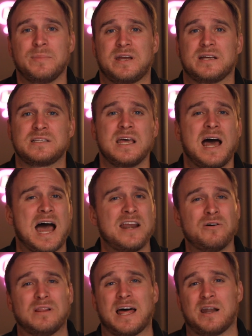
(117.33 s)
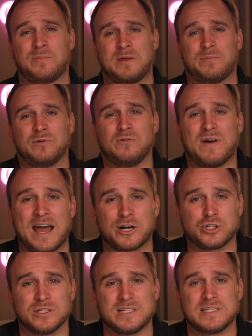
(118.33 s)
Because I know a lot of people who've
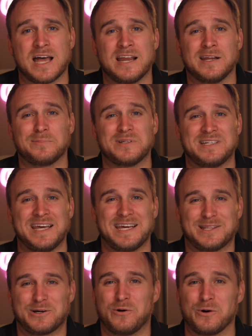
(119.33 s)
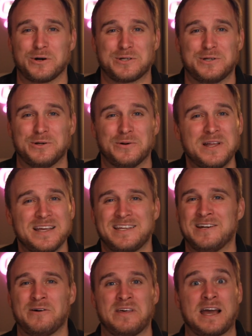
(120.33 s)
actually signed up to take the course who,
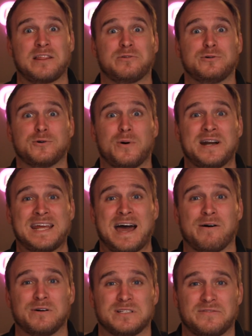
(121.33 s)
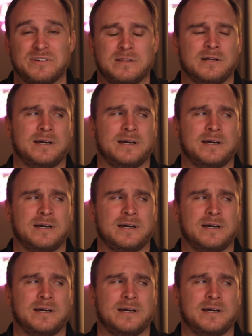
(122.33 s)
they got through 20 hours of it and they're